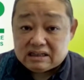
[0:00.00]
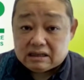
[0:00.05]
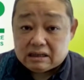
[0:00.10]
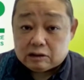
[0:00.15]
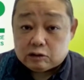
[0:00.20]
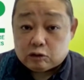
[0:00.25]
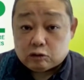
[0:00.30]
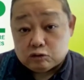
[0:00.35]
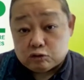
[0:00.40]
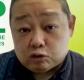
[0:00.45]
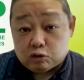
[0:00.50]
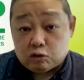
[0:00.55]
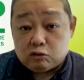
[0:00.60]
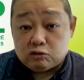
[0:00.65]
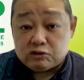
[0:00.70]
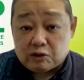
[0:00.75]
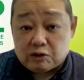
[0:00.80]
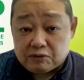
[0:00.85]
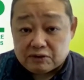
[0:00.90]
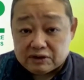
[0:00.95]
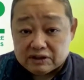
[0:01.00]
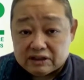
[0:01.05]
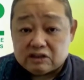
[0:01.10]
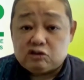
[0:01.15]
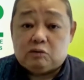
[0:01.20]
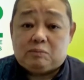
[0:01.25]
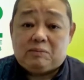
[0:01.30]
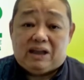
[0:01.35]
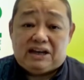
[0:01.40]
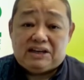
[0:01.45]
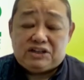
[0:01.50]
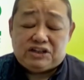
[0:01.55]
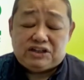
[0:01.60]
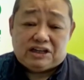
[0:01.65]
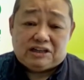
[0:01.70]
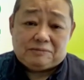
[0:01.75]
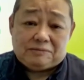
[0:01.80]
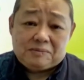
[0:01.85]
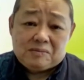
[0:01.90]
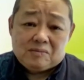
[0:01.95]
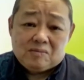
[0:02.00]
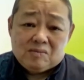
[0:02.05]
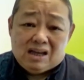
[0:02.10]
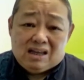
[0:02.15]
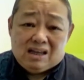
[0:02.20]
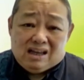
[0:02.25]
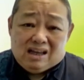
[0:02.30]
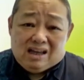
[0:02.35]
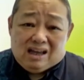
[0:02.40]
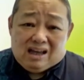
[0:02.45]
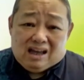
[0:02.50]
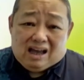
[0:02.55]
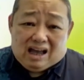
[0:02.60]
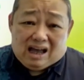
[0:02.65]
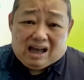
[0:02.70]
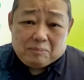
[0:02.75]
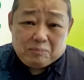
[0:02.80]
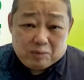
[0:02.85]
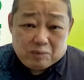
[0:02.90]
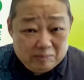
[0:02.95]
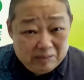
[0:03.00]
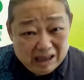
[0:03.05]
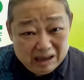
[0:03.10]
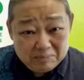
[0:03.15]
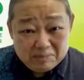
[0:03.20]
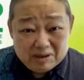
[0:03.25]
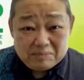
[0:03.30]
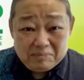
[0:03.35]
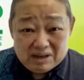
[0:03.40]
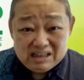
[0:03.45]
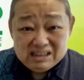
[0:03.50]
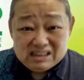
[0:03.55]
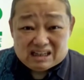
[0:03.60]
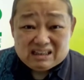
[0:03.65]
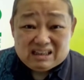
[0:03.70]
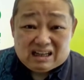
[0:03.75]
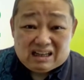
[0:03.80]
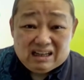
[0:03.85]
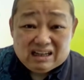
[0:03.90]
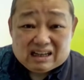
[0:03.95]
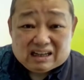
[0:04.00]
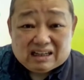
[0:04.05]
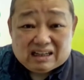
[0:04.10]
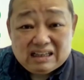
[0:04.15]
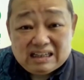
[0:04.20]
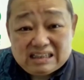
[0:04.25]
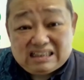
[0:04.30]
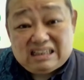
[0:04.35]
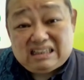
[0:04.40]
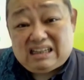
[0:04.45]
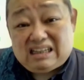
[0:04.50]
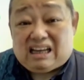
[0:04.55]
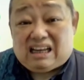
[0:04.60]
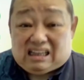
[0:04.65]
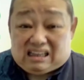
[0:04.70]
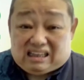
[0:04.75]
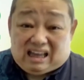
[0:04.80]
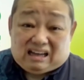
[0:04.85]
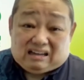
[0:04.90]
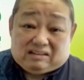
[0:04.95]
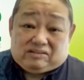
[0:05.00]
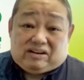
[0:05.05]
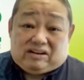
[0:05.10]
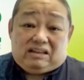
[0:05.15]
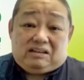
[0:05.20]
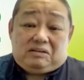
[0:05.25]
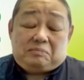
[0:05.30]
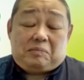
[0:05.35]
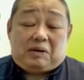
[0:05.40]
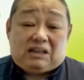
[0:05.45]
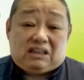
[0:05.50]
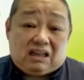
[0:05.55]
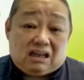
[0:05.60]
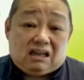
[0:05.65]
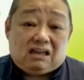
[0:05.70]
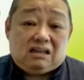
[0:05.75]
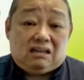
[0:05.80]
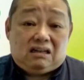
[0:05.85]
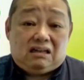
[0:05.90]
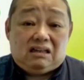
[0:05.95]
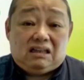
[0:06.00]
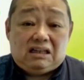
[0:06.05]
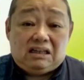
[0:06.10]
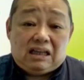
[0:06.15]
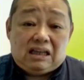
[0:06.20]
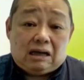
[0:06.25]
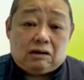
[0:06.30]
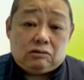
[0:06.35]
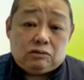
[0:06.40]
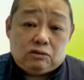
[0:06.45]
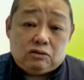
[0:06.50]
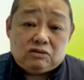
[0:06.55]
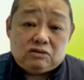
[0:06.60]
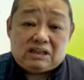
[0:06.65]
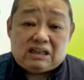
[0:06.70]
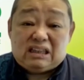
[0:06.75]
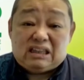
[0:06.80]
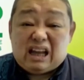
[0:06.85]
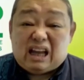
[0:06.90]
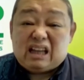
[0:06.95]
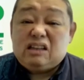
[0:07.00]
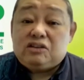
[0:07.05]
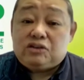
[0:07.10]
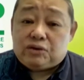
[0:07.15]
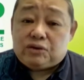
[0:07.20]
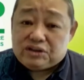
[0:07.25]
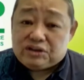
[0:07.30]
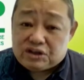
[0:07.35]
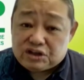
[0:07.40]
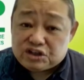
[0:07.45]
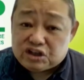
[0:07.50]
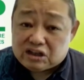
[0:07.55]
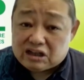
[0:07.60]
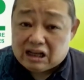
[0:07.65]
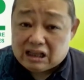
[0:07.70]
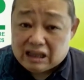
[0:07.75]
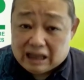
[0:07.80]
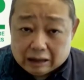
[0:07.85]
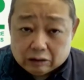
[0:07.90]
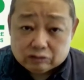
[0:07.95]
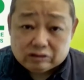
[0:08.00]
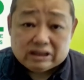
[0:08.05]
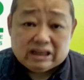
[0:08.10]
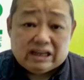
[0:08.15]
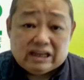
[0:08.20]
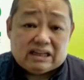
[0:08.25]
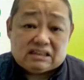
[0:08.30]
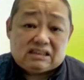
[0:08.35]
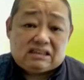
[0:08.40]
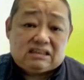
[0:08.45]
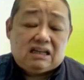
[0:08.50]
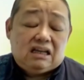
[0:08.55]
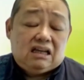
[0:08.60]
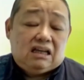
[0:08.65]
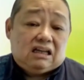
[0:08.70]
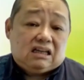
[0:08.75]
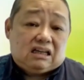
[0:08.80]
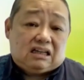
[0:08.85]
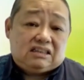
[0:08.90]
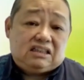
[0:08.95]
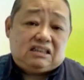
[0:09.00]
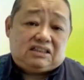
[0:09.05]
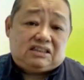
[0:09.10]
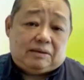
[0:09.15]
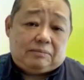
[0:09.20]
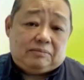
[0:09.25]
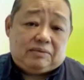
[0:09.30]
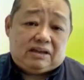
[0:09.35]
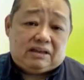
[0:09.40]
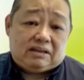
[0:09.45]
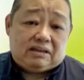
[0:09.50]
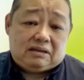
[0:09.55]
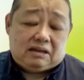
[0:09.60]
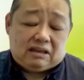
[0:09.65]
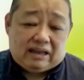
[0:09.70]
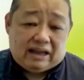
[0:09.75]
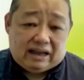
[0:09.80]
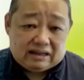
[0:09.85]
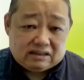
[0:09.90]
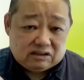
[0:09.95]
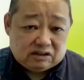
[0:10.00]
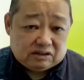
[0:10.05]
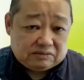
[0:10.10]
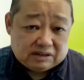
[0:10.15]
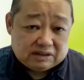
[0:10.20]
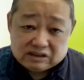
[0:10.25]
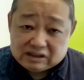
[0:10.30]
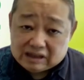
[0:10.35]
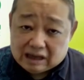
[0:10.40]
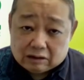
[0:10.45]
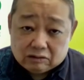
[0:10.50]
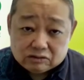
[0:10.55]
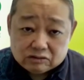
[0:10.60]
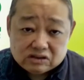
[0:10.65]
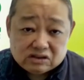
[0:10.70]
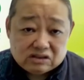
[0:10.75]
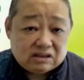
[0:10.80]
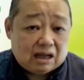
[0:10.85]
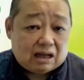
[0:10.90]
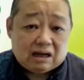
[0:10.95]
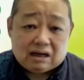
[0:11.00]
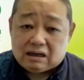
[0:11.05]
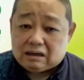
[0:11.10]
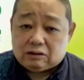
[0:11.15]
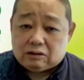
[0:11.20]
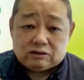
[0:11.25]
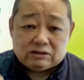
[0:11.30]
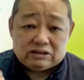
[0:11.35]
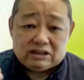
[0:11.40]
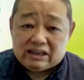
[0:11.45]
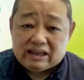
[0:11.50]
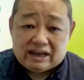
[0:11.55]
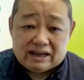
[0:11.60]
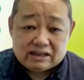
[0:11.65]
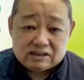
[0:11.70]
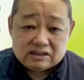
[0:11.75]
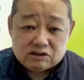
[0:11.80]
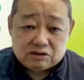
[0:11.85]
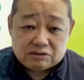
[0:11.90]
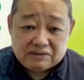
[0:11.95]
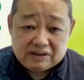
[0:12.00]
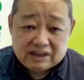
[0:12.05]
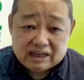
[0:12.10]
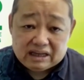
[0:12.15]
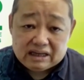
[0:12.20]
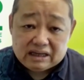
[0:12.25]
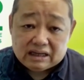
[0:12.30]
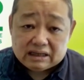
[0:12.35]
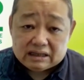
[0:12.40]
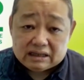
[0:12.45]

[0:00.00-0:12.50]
controls over the supply chain. Ang problema, minsan talaga, nasisingitan, right? Particularly now dun sa non-traditional outlets. Kasi syempre, the likes of a South Star or the likes of a